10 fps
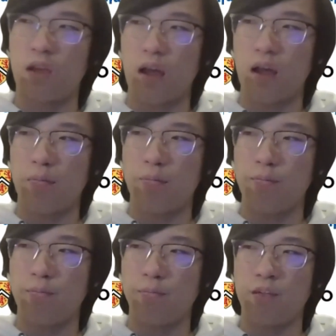but
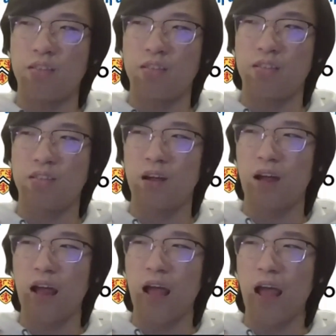
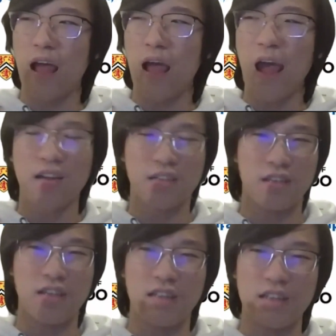actually this
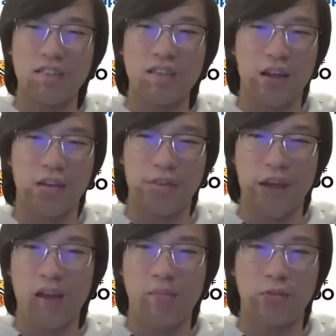kind of animal
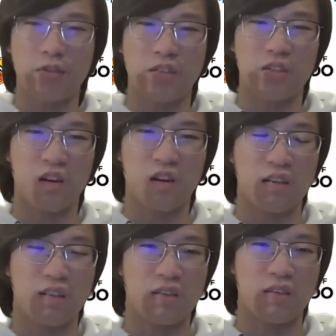is not
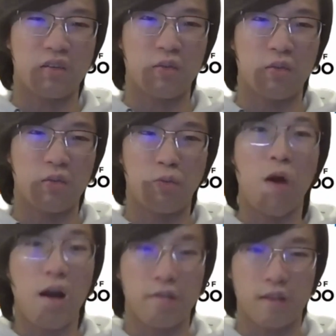
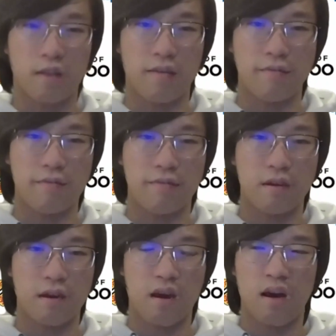wildlife.
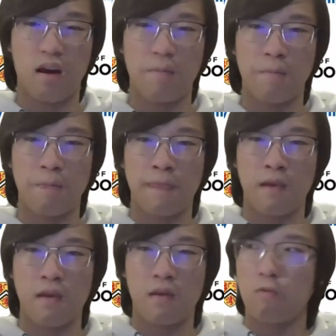
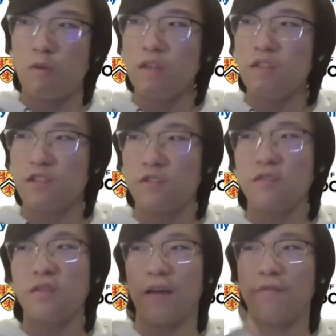We should have
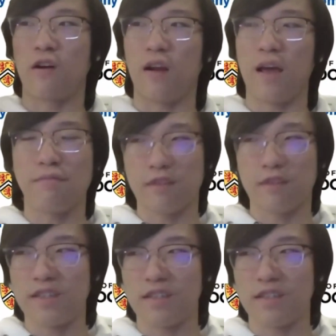collaborations